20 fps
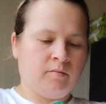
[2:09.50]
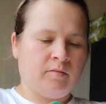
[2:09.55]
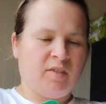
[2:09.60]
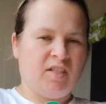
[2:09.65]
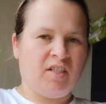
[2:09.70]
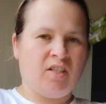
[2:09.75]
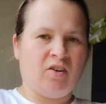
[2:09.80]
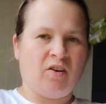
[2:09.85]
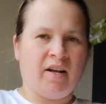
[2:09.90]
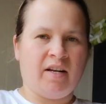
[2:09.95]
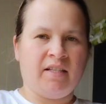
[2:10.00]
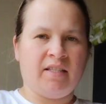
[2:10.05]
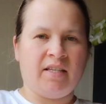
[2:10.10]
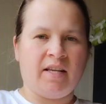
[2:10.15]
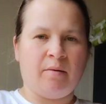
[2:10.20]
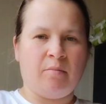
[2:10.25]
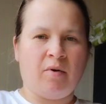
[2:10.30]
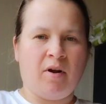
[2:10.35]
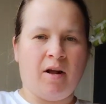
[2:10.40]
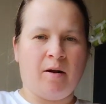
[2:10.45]
So I'd say
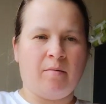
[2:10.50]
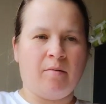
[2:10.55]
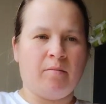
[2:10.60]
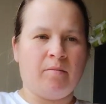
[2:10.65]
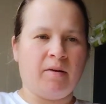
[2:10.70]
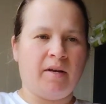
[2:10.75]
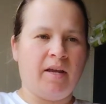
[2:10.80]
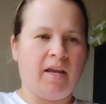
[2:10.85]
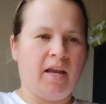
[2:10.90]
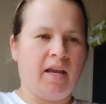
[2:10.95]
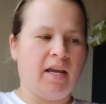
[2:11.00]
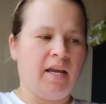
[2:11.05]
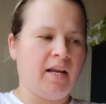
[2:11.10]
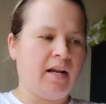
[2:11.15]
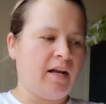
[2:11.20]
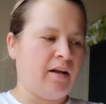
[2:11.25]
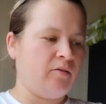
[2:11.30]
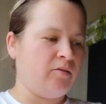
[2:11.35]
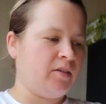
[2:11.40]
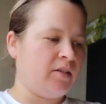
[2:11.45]
probably 8
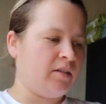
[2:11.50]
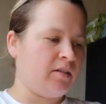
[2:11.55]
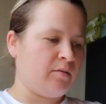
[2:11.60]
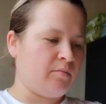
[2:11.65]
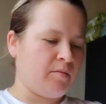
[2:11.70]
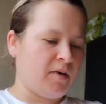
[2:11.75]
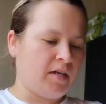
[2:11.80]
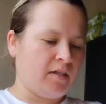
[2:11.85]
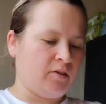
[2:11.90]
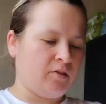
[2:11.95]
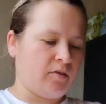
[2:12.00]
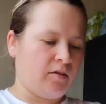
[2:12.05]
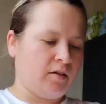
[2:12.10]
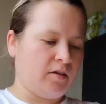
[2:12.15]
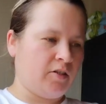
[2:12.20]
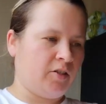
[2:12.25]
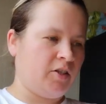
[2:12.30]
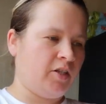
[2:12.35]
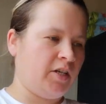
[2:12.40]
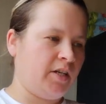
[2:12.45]
ounces of mozzarella
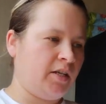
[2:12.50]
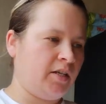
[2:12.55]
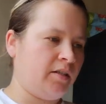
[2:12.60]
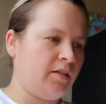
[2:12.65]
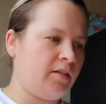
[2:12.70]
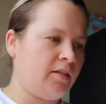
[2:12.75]
cheese.